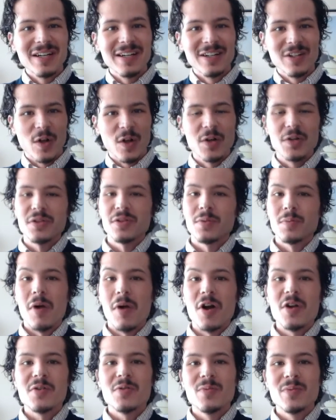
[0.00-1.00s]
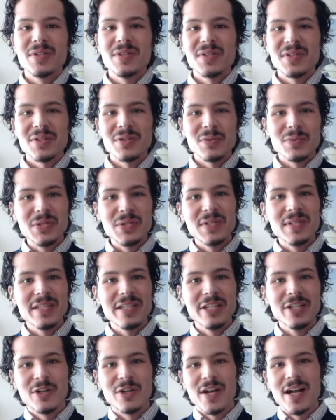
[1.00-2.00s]
A lot of these monuments that you
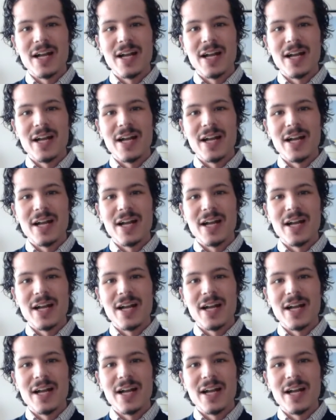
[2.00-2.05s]
see are